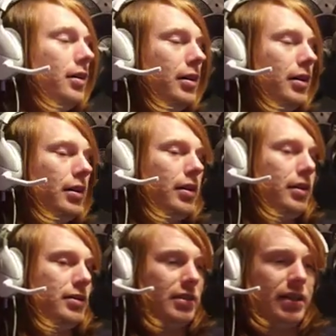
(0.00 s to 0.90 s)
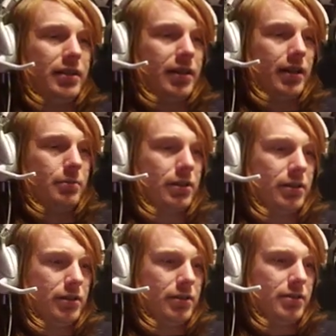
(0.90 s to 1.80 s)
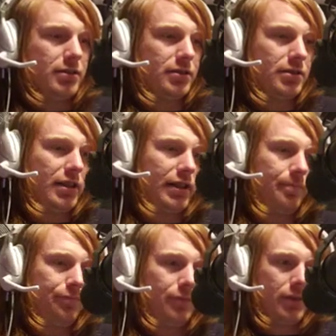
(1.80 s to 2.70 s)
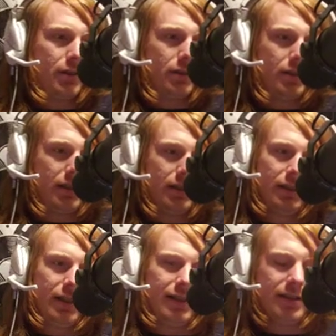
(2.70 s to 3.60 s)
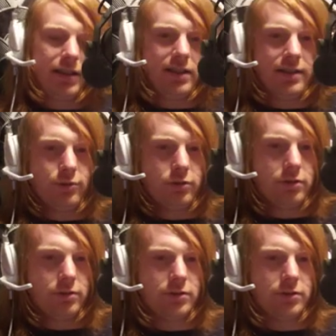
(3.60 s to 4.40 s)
uh, is Anti because it's like kind of like anti evil.